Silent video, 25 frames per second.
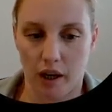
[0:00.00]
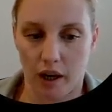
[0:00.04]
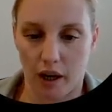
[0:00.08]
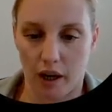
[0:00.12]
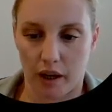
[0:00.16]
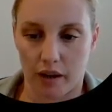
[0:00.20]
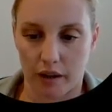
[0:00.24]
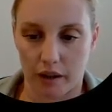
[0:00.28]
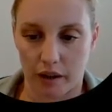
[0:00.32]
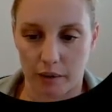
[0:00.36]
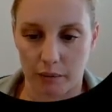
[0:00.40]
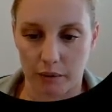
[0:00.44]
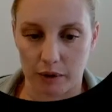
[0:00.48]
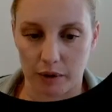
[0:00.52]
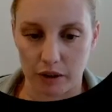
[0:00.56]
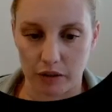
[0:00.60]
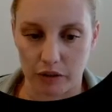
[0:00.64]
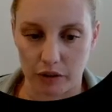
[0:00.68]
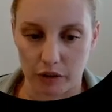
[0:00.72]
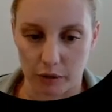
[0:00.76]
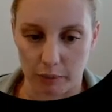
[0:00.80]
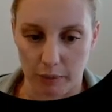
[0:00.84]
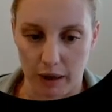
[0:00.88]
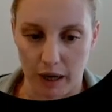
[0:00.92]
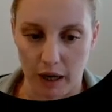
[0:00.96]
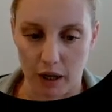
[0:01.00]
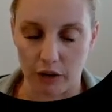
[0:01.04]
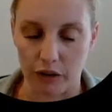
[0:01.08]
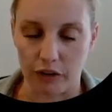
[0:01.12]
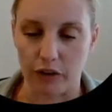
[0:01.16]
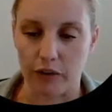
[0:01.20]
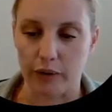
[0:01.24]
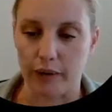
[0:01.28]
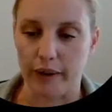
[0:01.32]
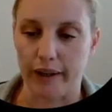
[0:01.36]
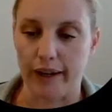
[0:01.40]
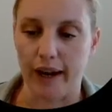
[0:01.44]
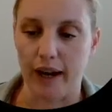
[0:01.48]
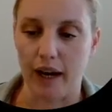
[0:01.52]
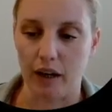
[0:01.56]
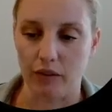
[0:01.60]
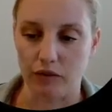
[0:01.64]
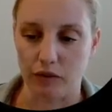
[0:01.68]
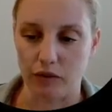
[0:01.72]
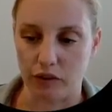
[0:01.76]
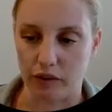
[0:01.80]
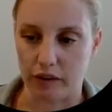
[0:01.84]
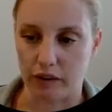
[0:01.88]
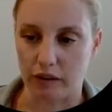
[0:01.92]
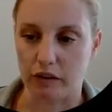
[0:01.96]
And then I'm going to zoom out so I have
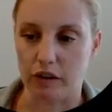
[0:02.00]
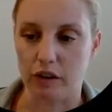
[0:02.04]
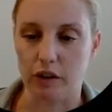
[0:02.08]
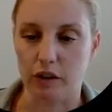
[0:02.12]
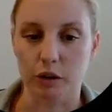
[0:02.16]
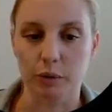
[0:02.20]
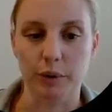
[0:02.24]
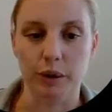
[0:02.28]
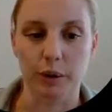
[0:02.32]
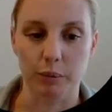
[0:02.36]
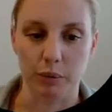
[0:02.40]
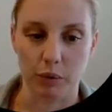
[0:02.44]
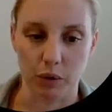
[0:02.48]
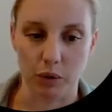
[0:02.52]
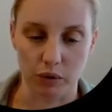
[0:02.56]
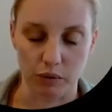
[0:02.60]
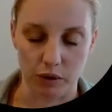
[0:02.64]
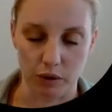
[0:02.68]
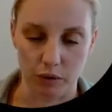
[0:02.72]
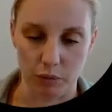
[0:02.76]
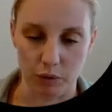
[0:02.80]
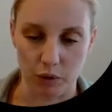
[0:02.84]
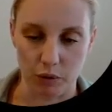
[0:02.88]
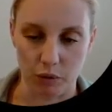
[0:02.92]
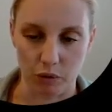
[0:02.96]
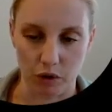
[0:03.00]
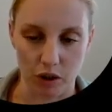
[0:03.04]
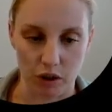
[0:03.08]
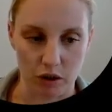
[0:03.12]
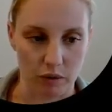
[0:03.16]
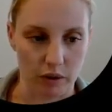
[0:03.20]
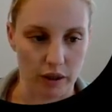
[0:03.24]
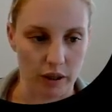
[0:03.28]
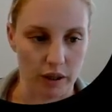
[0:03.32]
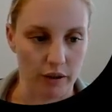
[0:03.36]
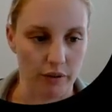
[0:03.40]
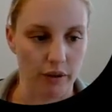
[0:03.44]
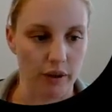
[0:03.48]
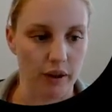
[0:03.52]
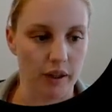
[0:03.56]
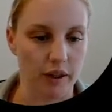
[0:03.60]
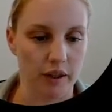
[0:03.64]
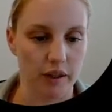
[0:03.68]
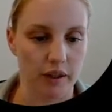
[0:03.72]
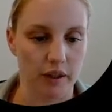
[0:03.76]
just a little bit more room to work with.